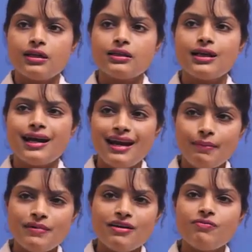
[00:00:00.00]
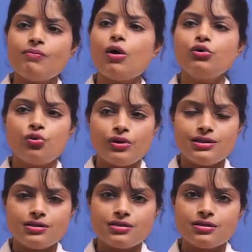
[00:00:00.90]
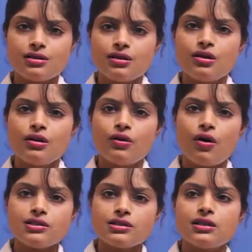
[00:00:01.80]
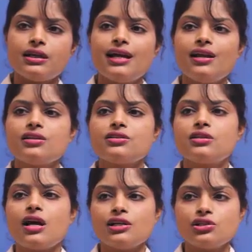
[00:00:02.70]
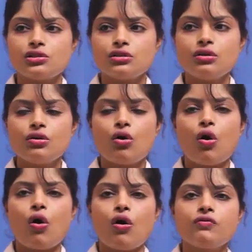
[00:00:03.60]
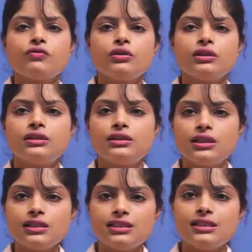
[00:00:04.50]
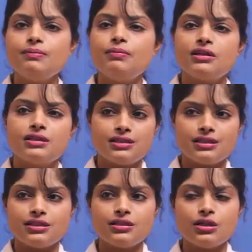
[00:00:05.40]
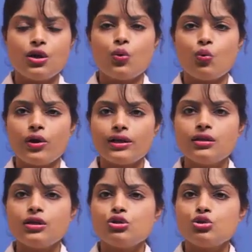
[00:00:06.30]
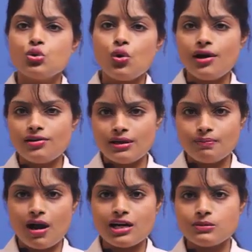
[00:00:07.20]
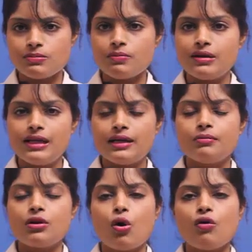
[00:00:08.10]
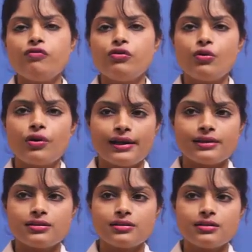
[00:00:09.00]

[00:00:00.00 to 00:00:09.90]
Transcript: The A P F mouth rinse causes the caries reduction of thirty percent with two hundred parts per million of fluoride,